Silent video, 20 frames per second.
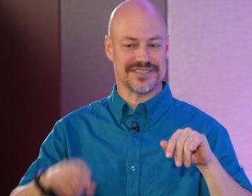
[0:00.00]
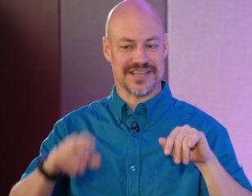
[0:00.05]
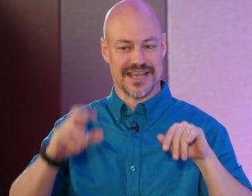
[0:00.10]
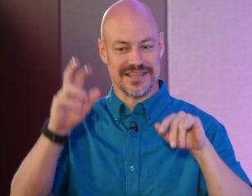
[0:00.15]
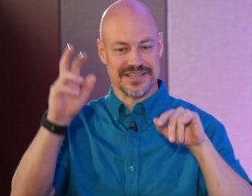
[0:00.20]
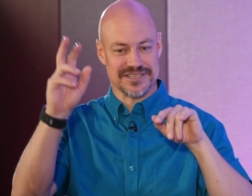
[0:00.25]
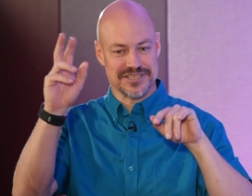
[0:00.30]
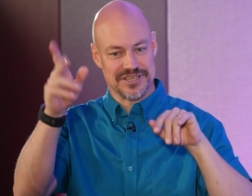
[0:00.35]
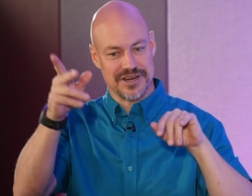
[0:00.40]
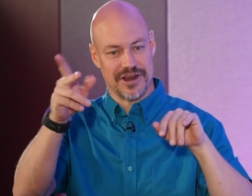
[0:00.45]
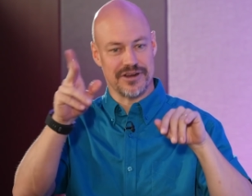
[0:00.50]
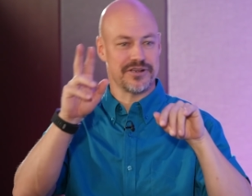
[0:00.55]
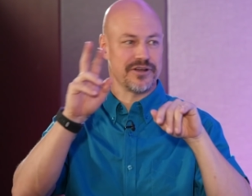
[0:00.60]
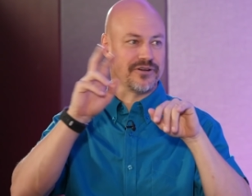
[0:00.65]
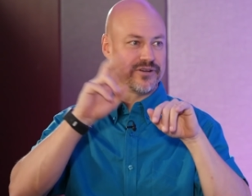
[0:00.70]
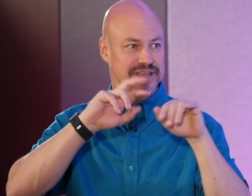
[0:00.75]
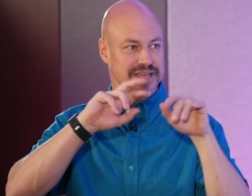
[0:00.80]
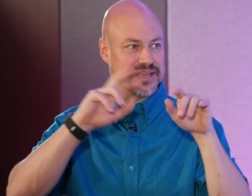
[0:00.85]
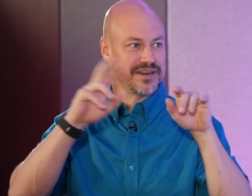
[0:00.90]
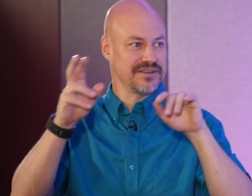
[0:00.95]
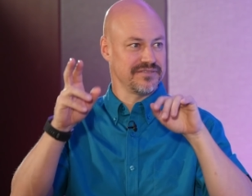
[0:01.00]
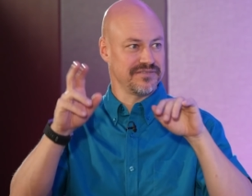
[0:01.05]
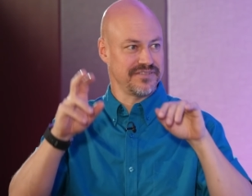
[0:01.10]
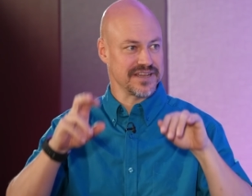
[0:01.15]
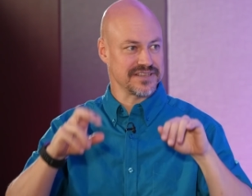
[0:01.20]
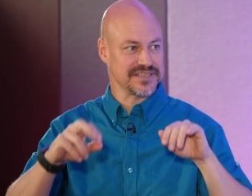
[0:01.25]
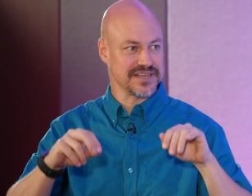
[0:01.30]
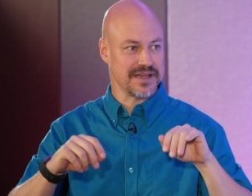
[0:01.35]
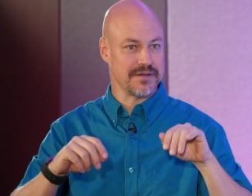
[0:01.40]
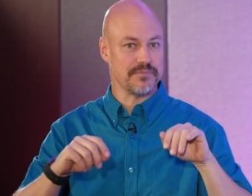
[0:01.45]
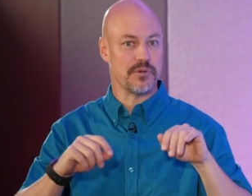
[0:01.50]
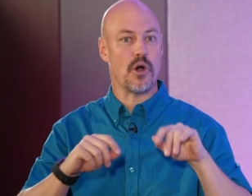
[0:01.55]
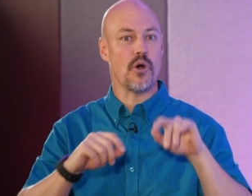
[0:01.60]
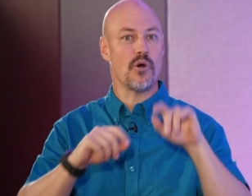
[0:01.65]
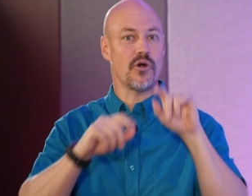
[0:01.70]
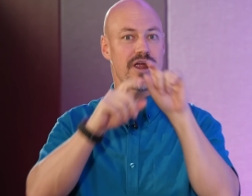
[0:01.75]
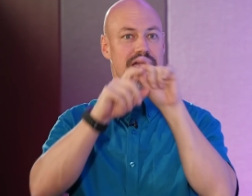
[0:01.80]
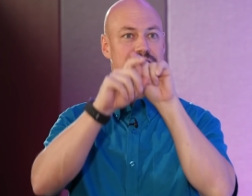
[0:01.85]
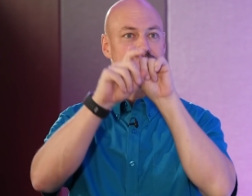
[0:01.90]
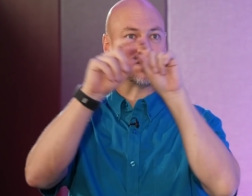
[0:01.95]
I can start going in and fixing them,
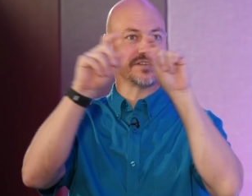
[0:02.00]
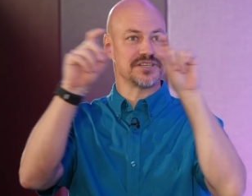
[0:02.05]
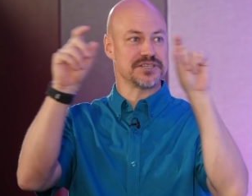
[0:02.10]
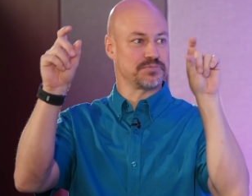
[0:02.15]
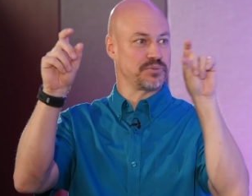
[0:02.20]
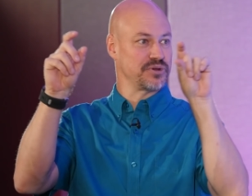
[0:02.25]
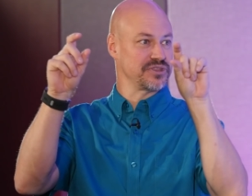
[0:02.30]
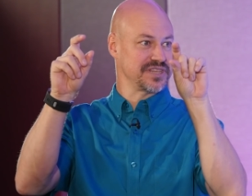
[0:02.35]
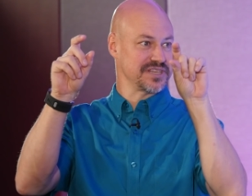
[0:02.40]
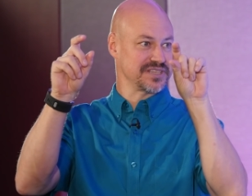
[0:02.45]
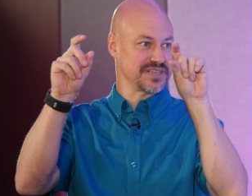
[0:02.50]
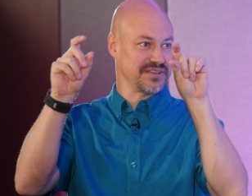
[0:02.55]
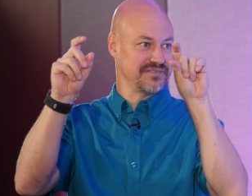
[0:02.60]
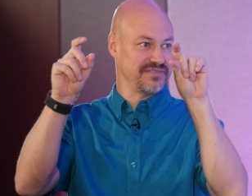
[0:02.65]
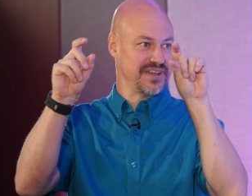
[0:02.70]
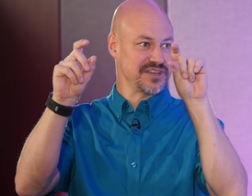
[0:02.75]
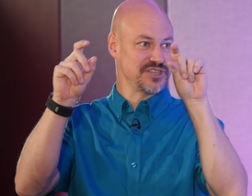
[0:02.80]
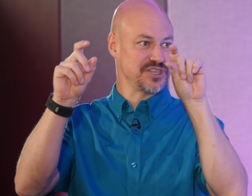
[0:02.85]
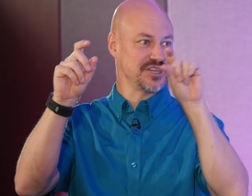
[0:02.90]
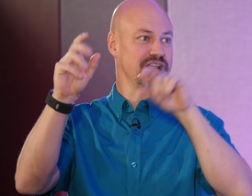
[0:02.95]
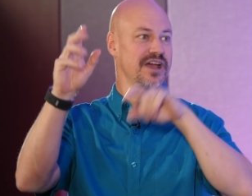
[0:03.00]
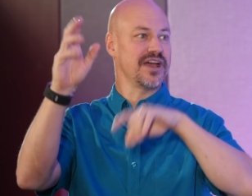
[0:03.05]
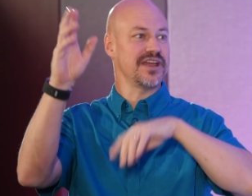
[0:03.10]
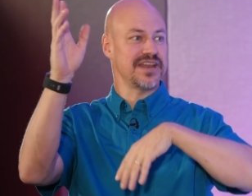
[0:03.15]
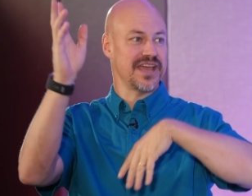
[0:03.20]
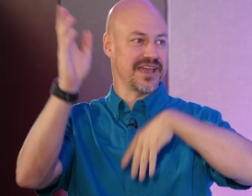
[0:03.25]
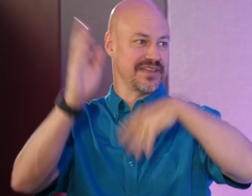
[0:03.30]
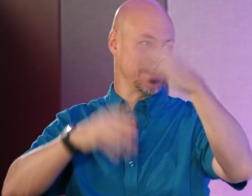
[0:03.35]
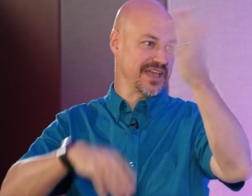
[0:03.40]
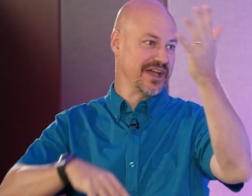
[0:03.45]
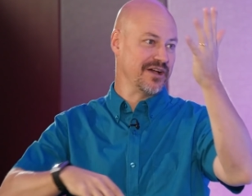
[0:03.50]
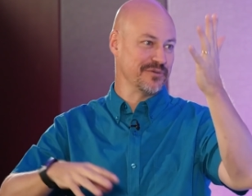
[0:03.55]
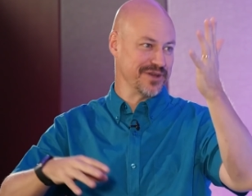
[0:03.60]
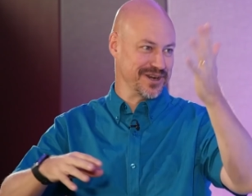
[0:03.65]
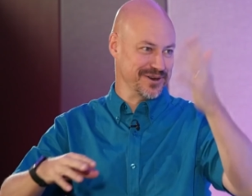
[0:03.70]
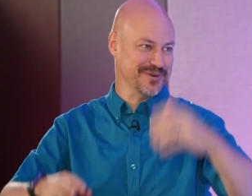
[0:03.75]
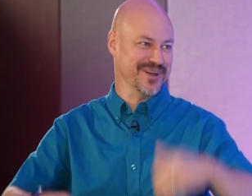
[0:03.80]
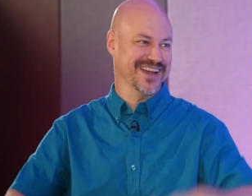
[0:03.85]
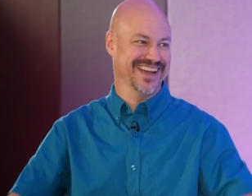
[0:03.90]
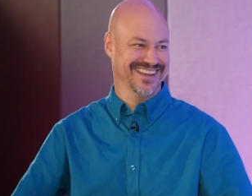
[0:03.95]
or I can just put this convention on and they all
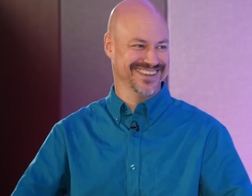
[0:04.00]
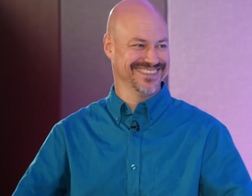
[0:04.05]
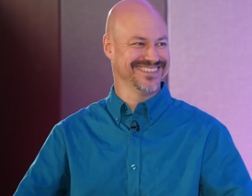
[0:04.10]
went away.